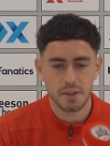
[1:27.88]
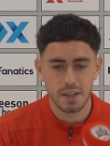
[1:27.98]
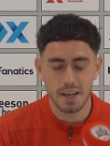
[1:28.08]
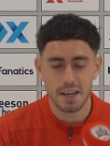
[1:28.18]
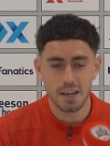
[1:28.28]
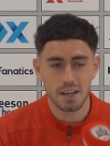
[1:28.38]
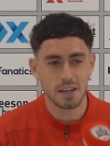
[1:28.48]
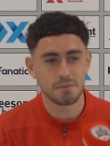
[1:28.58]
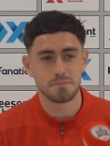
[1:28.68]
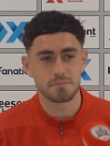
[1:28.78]

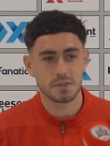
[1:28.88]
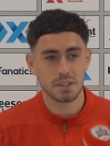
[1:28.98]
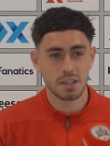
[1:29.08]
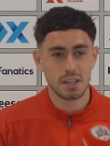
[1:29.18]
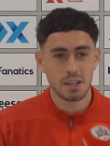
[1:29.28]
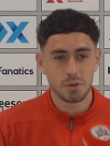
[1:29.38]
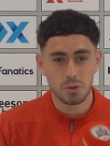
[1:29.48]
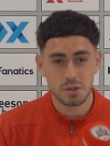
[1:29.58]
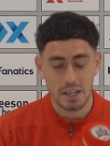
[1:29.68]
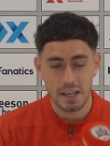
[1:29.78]
Yeah, we
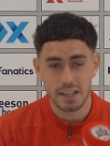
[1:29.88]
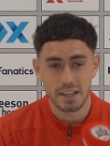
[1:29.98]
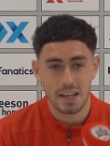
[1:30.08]
were saying it,